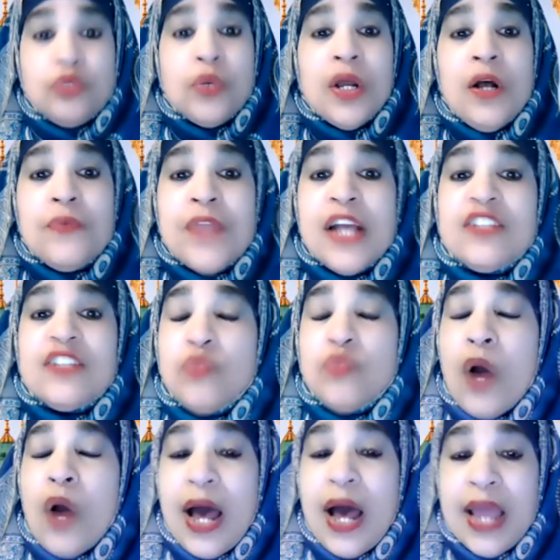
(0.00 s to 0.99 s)
Well, that's
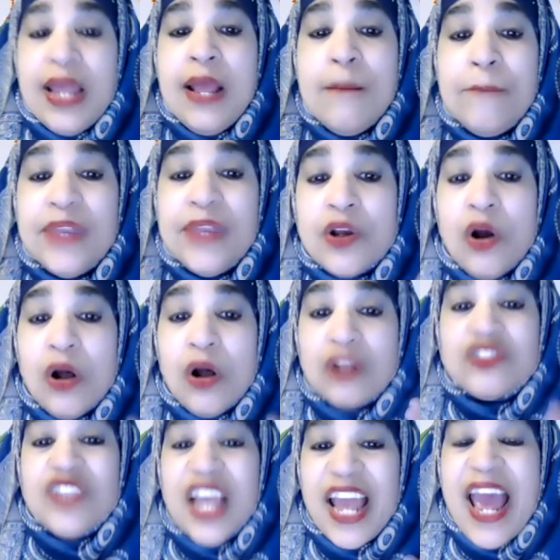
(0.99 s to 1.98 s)
why,
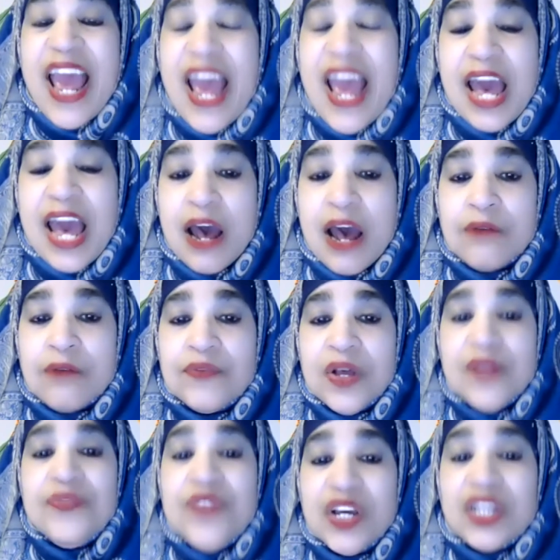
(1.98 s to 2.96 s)
because they have
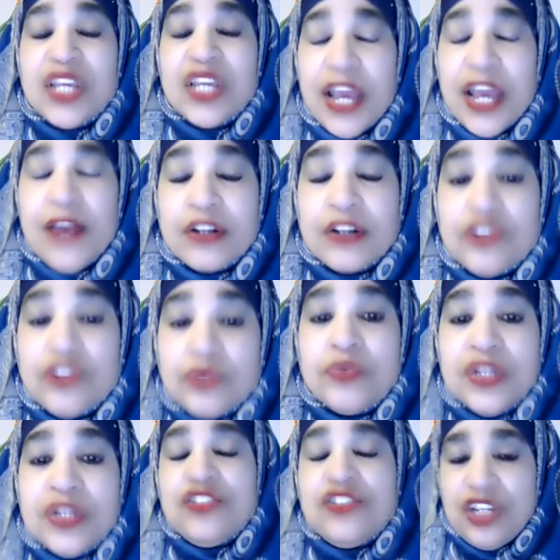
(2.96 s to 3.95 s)
the
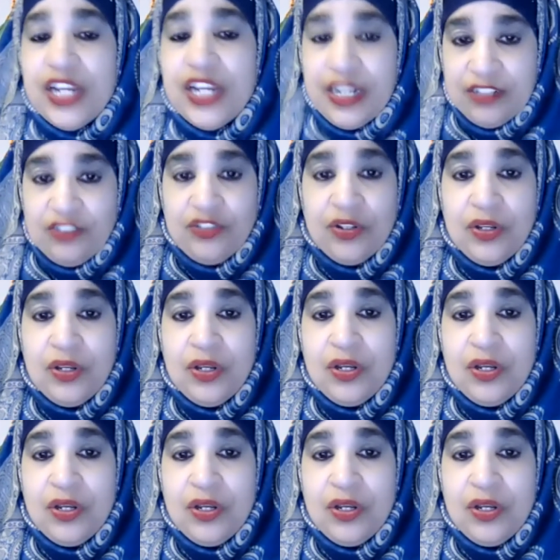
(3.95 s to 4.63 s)
characteristics